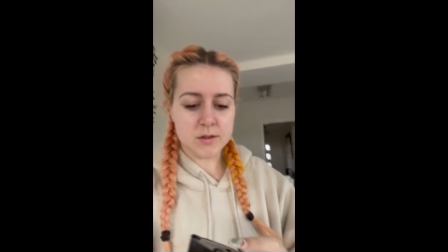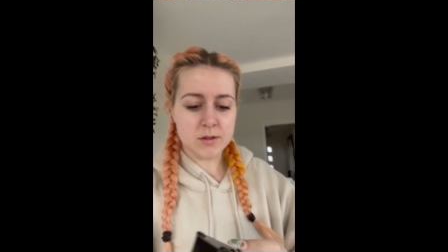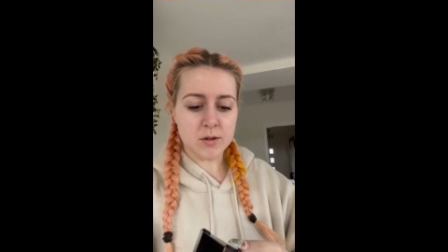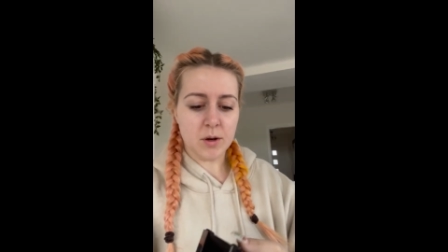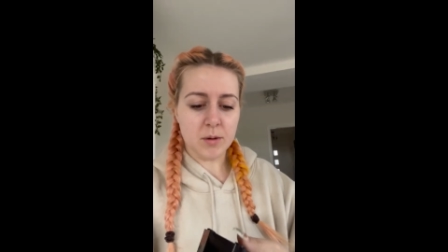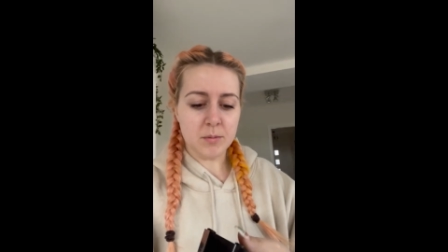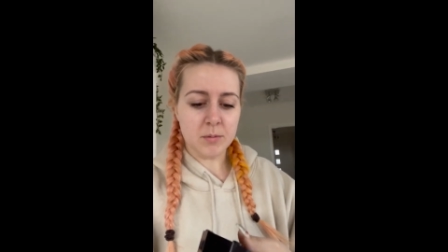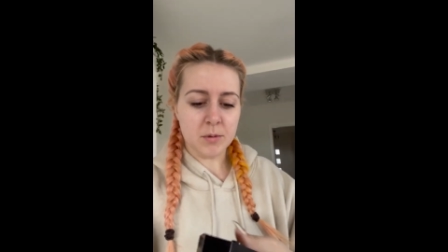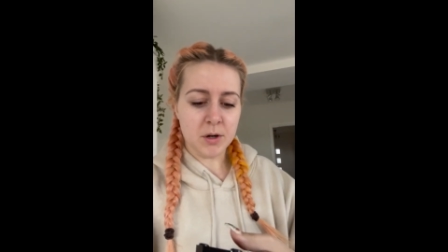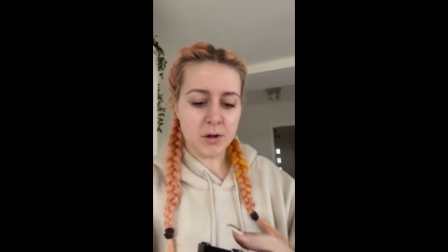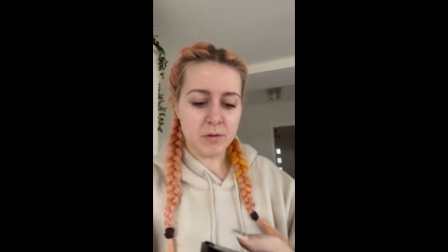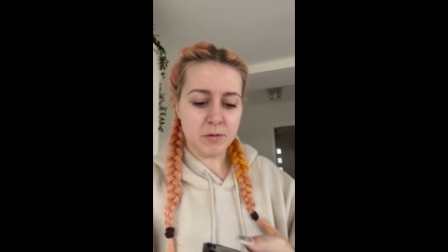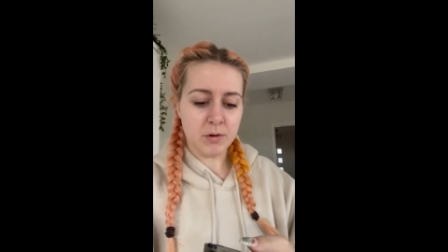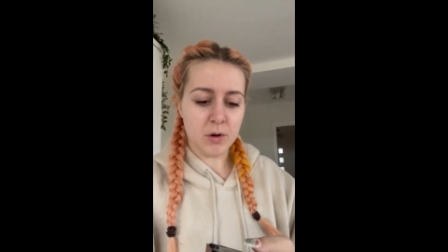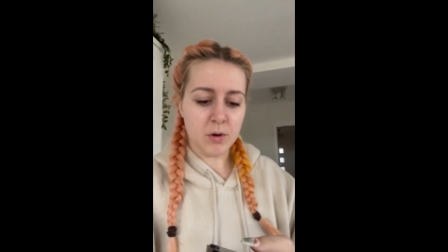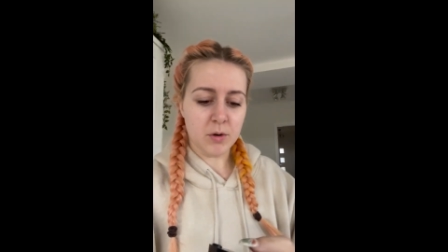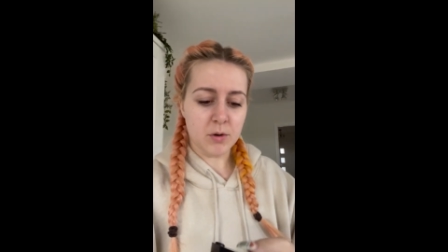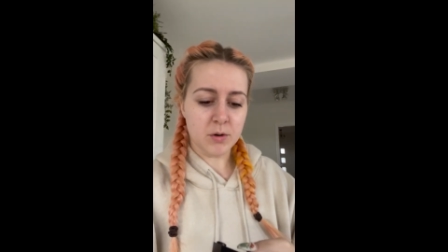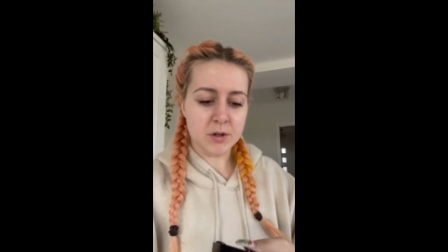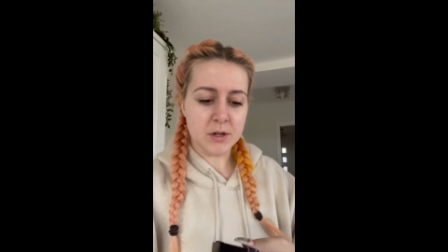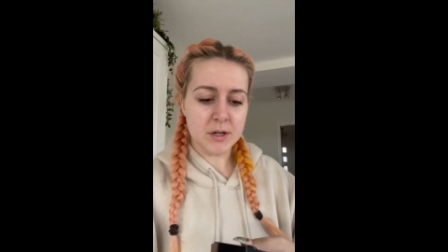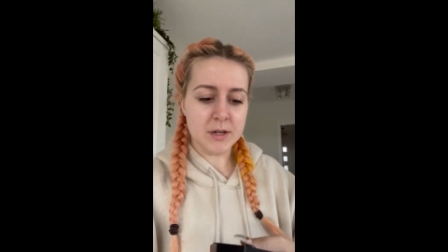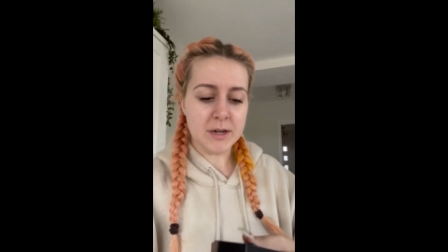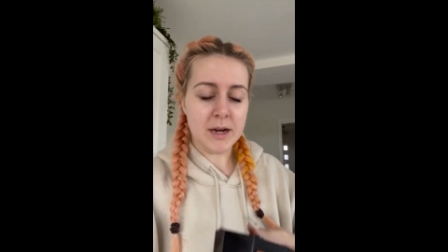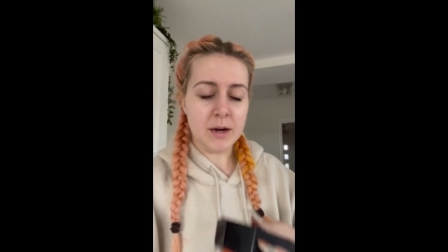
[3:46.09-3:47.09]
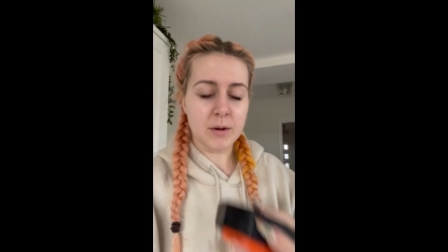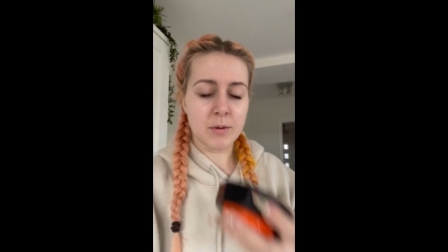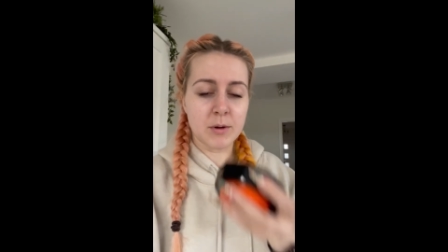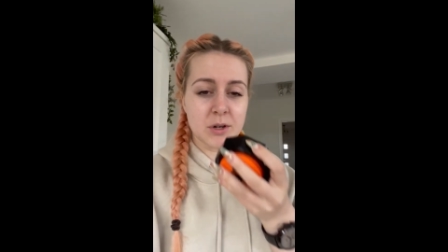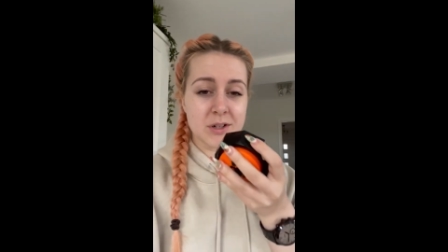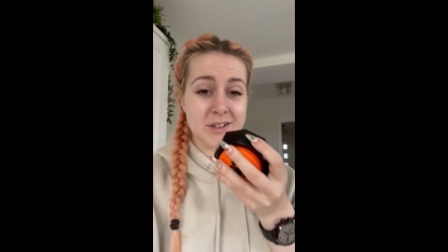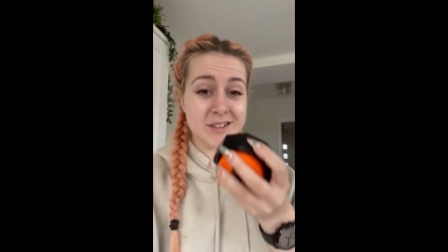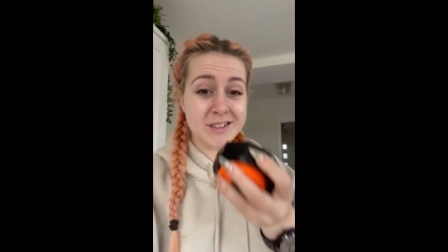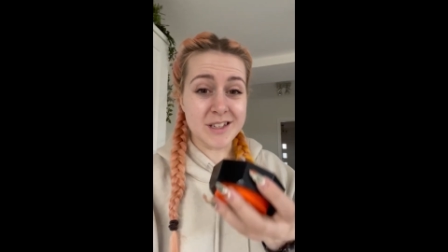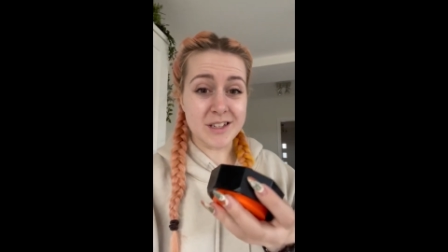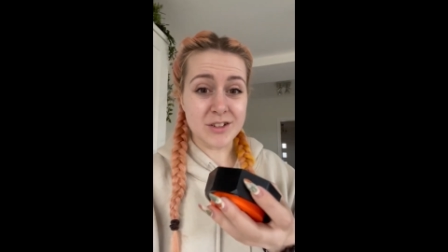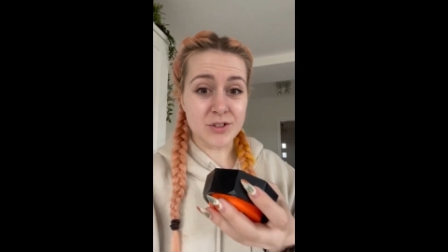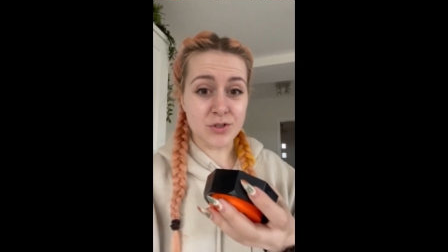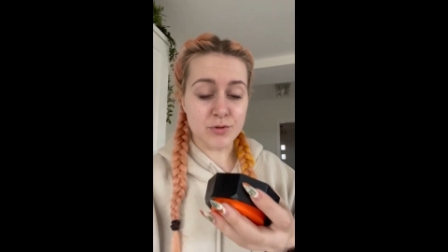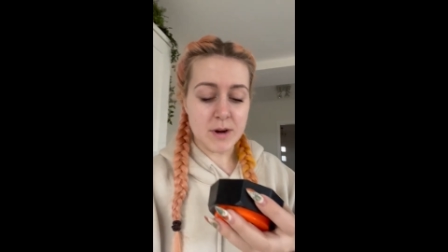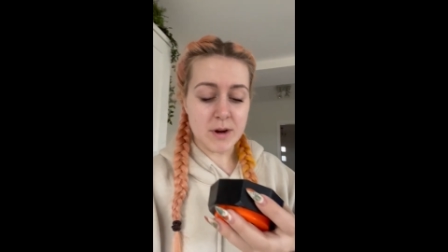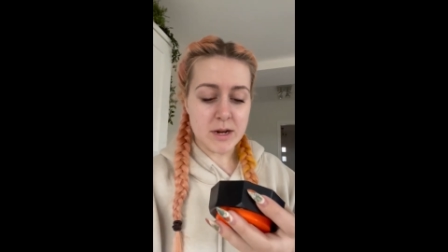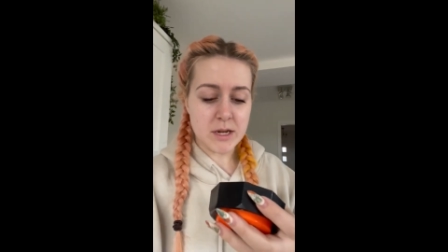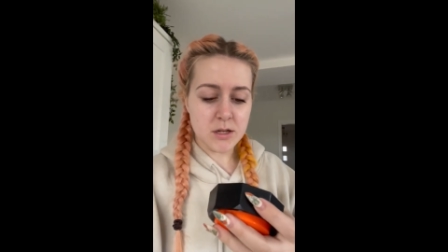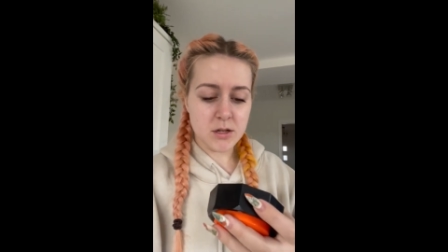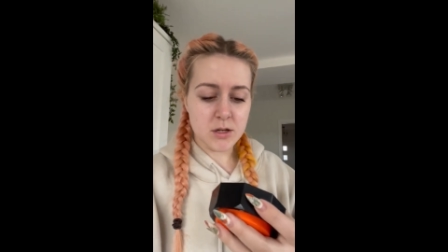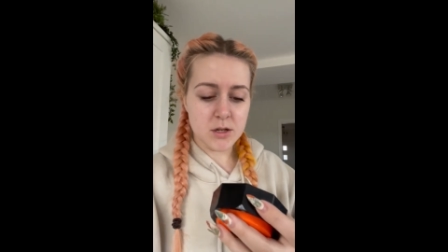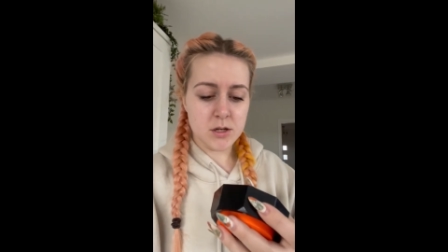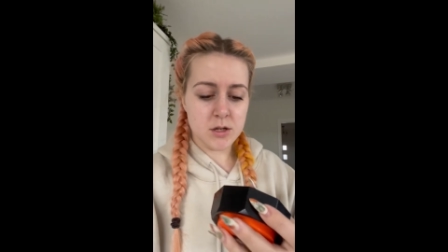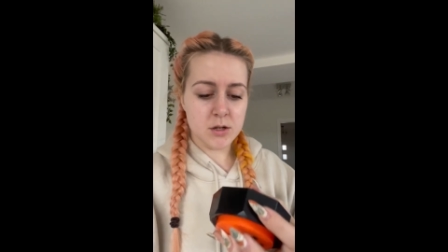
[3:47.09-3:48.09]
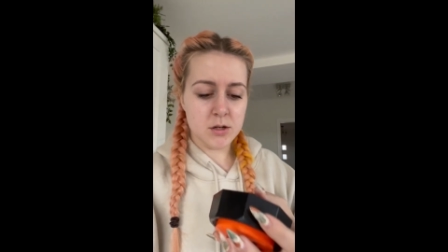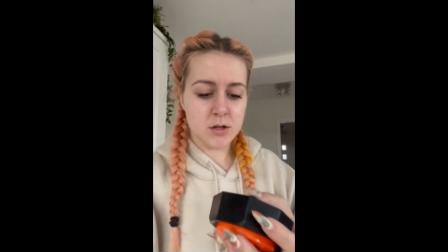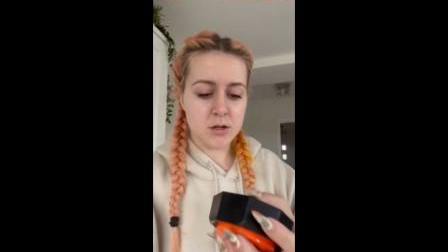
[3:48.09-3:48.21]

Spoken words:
so I'm gonna record it now. We're gonna say drink,